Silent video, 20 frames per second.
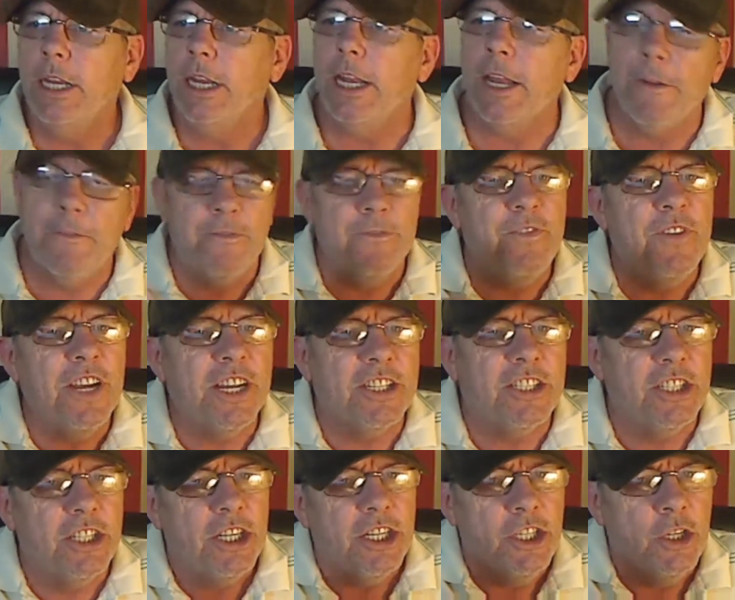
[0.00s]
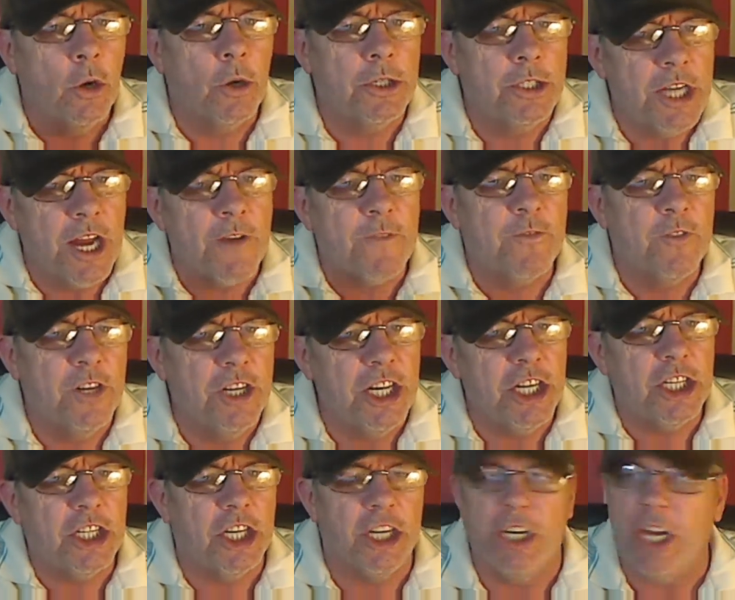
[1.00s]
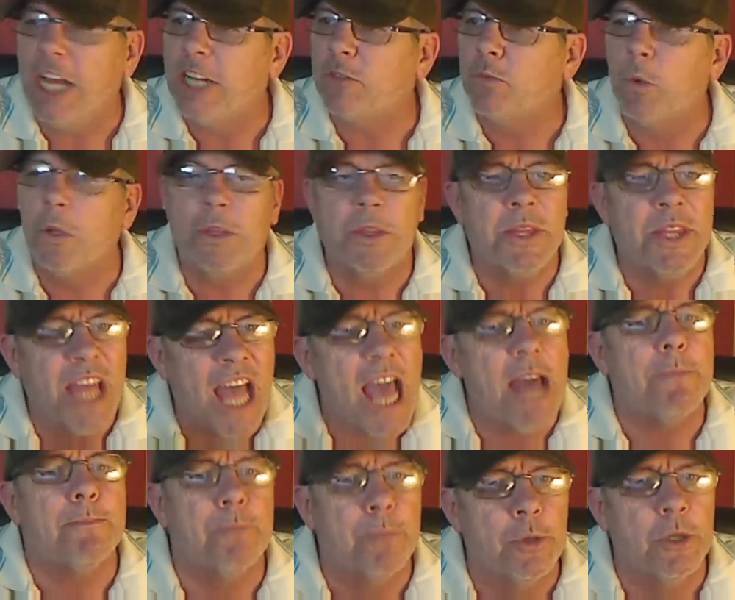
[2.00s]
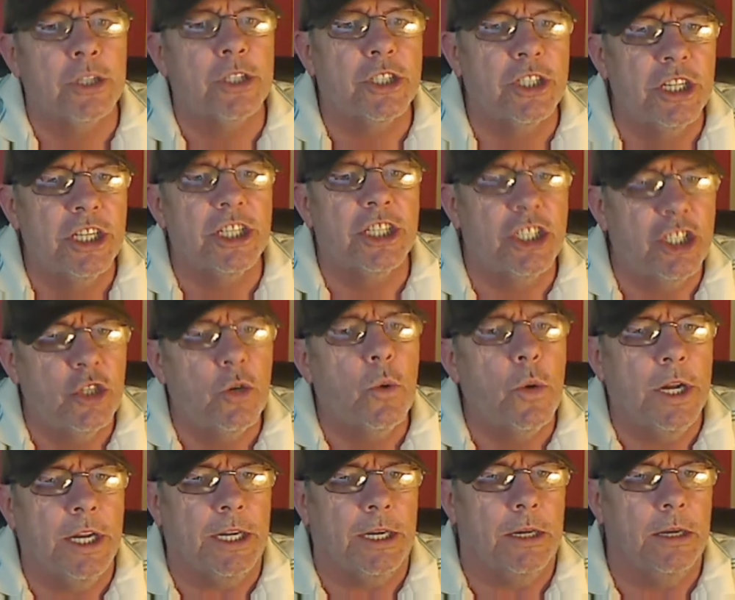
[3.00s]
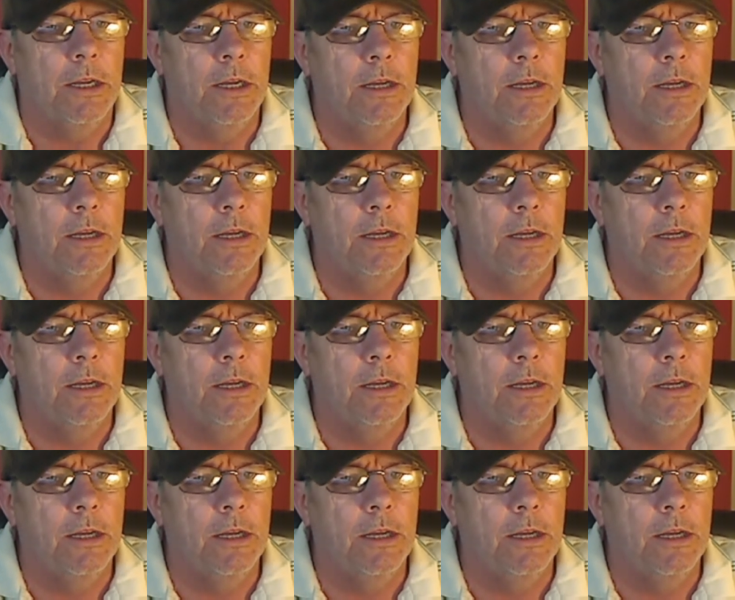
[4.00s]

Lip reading: it fits your definition. That's what that person is doing,